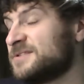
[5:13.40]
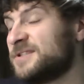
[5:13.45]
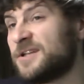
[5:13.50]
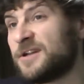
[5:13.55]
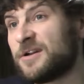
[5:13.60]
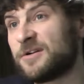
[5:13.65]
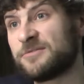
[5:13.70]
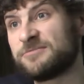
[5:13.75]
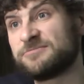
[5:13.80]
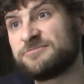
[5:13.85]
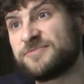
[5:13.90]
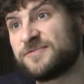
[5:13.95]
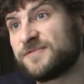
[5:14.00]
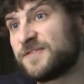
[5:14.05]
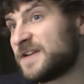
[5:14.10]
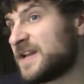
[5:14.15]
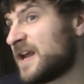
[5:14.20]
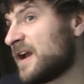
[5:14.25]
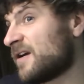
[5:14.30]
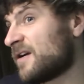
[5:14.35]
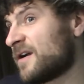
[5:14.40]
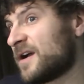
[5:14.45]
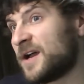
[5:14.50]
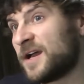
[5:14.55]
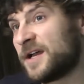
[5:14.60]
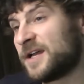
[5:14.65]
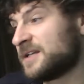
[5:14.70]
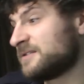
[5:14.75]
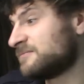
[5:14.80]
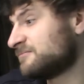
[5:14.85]
you know,
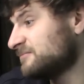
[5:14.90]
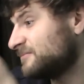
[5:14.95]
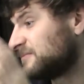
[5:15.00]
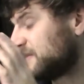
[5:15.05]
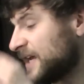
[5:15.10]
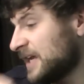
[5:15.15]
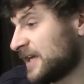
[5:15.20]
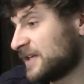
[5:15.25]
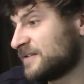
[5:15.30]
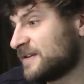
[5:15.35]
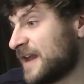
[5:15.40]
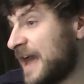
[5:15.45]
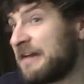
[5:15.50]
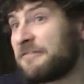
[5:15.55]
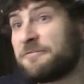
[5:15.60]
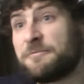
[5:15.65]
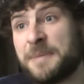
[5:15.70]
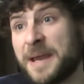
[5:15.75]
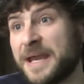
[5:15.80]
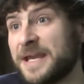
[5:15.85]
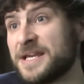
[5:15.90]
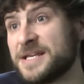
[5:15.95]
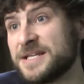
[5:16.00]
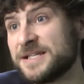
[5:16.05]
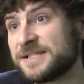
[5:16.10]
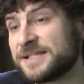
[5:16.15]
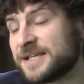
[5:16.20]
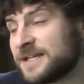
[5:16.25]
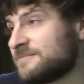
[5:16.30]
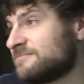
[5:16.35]
Fedora and, and F
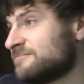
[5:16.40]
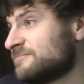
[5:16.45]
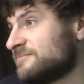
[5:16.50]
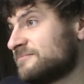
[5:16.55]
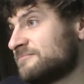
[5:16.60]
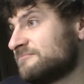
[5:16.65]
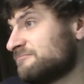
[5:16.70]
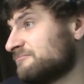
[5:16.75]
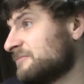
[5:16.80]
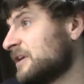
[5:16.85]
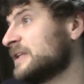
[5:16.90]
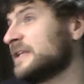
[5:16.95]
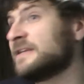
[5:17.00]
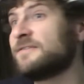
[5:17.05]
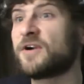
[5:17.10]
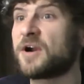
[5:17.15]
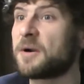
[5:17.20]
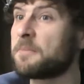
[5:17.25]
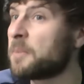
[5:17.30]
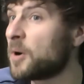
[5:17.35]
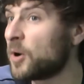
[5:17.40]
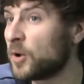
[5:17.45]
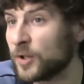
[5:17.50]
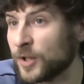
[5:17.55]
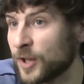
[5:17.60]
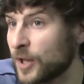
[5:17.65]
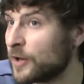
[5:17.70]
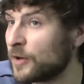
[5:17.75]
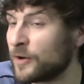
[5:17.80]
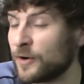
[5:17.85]
Bass and Aliva
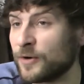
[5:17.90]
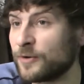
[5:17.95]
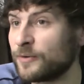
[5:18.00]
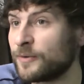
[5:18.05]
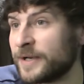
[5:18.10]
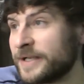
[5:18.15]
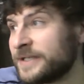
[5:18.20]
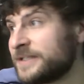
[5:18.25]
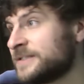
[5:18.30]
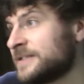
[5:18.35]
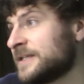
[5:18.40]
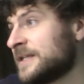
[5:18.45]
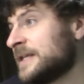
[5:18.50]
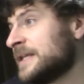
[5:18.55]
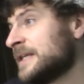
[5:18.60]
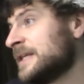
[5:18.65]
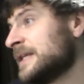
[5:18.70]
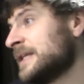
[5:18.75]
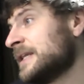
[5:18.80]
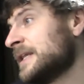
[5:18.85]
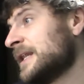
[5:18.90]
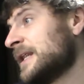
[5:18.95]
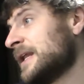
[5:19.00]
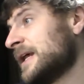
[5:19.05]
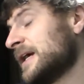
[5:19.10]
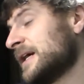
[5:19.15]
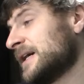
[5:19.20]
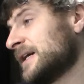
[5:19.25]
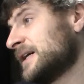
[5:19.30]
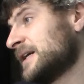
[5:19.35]
Coppolo and,
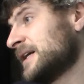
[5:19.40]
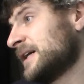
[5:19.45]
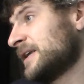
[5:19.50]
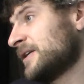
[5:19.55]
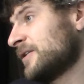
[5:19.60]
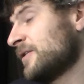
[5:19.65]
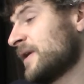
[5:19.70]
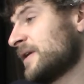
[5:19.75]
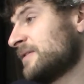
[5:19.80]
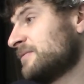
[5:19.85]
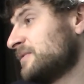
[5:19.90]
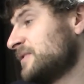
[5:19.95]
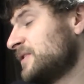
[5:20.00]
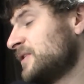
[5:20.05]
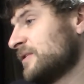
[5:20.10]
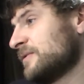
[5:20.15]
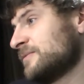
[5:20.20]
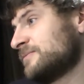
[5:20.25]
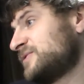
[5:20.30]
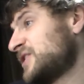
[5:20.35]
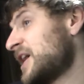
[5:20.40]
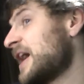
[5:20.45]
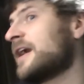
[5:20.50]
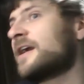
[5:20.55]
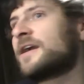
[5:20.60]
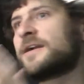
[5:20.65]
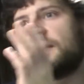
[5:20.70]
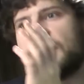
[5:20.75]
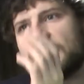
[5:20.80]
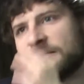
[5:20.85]
uh, and a great, you know,
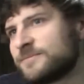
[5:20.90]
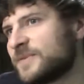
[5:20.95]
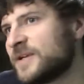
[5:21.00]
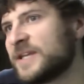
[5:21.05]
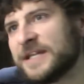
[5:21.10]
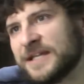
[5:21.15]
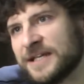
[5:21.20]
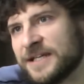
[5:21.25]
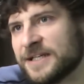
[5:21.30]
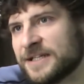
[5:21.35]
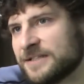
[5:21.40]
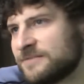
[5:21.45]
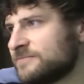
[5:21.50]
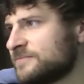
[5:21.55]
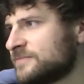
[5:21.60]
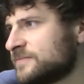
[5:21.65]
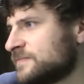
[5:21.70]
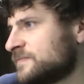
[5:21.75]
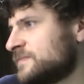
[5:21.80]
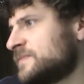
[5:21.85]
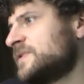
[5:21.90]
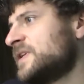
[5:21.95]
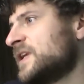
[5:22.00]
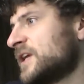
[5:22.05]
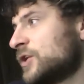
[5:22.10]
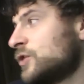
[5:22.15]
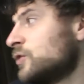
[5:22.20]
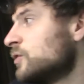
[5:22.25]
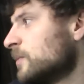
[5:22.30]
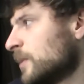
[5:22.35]
Czech company, and
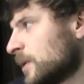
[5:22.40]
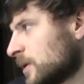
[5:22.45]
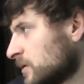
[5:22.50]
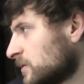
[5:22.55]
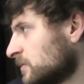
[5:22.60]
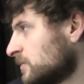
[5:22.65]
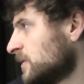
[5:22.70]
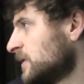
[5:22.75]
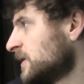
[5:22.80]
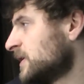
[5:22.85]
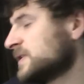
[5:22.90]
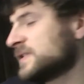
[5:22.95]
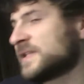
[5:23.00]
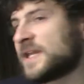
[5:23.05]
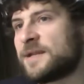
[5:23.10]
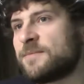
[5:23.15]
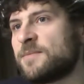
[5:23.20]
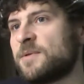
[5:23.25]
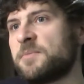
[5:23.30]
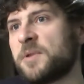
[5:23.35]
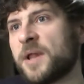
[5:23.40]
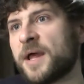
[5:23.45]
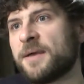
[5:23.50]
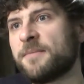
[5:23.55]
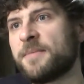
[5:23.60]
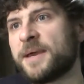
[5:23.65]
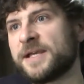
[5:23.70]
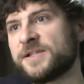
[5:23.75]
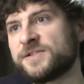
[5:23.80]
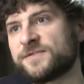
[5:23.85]
Nick Huber is letting me play
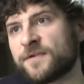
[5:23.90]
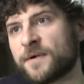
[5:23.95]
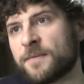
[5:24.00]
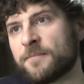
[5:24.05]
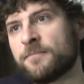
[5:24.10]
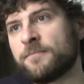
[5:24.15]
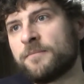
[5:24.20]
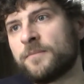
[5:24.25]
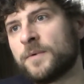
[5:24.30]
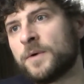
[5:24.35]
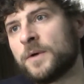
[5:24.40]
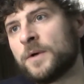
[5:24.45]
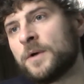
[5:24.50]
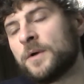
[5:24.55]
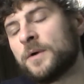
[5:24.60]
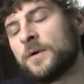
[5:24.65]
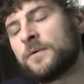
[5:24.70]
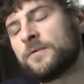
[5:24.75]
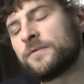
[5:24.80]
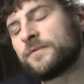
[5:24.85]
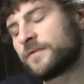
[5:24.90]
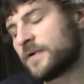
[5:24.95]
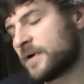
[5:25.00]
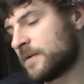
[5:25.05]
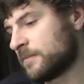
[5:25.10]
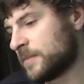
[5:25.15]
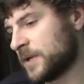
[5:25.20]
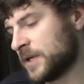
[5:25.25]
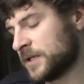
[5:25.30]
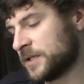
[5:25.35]
a bass from,
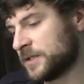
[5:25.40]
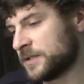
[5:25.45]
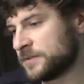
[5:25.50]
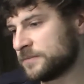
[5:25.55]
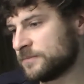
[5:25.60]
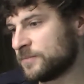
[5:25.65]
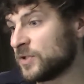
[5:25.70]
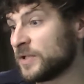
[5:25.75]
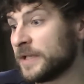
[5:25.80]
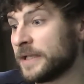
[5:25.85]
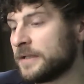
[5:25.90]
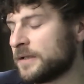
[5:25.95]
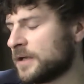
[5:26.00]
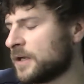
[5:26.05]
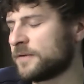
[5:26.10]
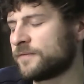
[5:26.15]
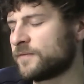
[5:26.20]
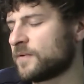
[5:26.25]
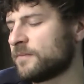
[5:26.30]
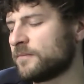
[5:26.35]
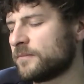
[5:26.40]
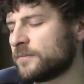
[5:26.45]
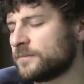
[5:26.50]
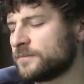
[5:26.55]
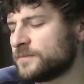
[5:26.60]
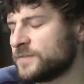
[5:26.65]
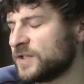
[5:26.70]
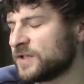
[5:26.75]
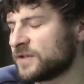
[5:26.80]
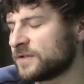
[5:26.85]
from, uh, Berlin, uh,
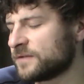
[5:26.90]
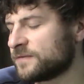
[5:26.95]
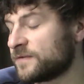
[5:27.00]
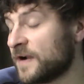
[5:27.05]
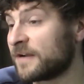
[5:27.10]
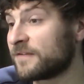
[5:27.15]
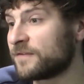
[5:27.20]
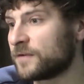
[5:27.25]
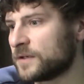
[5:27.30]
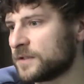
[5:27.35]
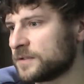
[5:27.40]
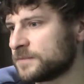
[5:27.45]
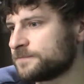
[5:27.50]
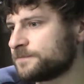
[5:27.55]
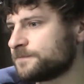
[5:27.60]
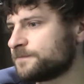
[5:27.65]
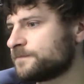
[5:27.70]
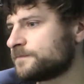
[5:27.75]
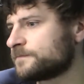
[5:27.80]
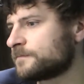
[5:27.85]
from near Frankfurt.